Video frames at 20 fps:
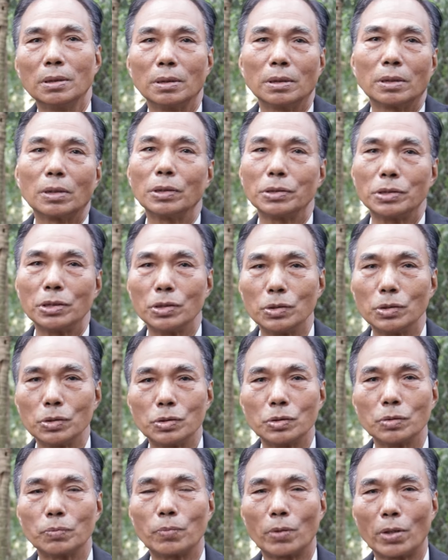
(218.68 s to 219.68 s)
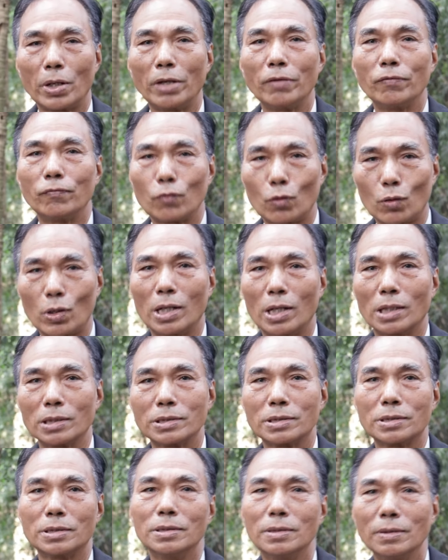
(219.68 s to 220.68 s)
continue to pray for
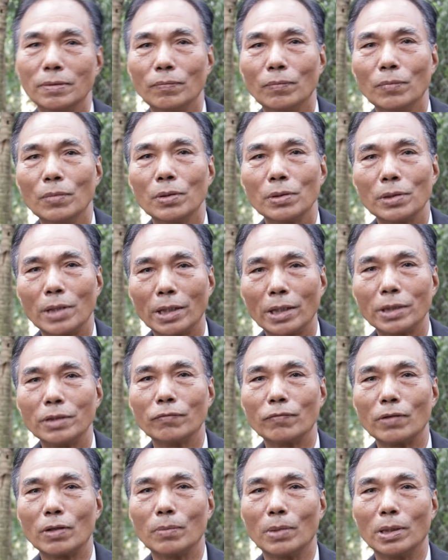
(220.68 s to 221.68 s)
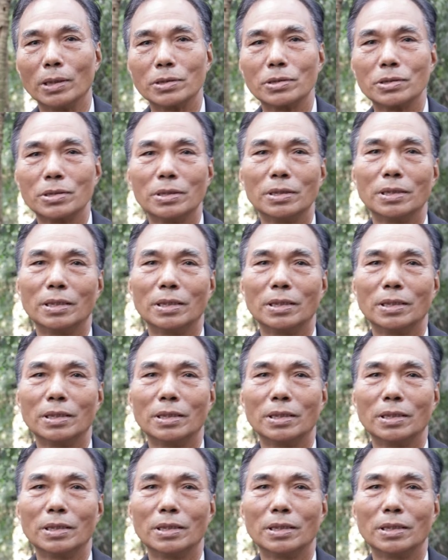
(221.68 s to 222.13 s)
us. Thank you very much.